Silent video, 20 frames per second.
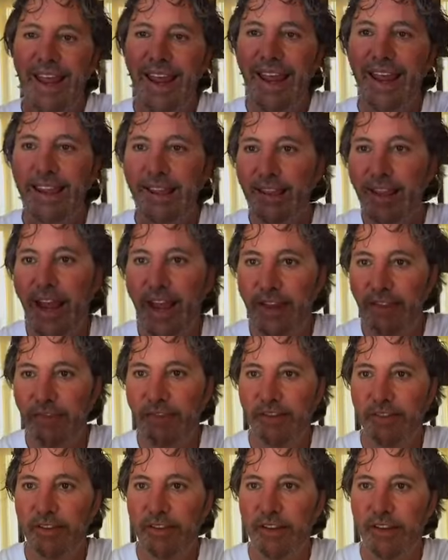in life,
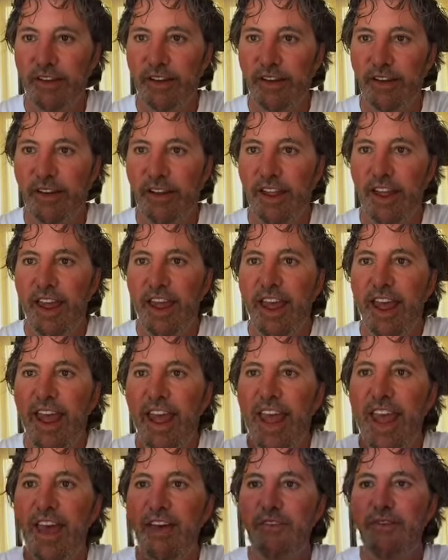
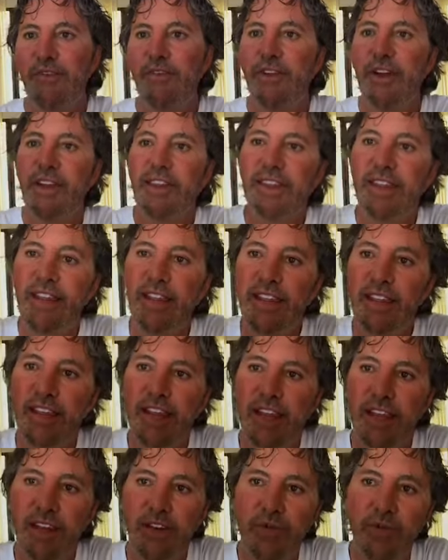everything
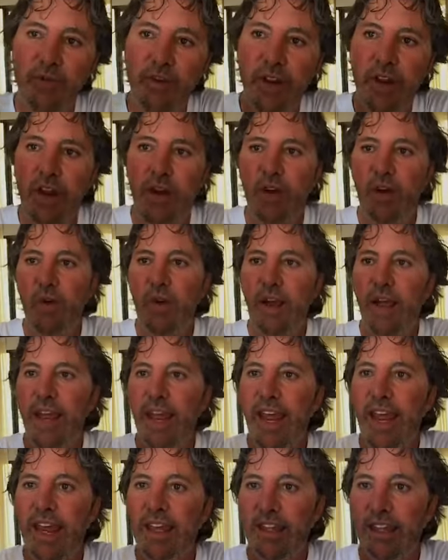that you know
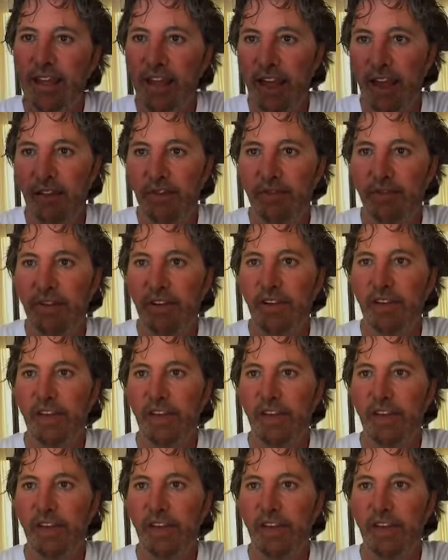and love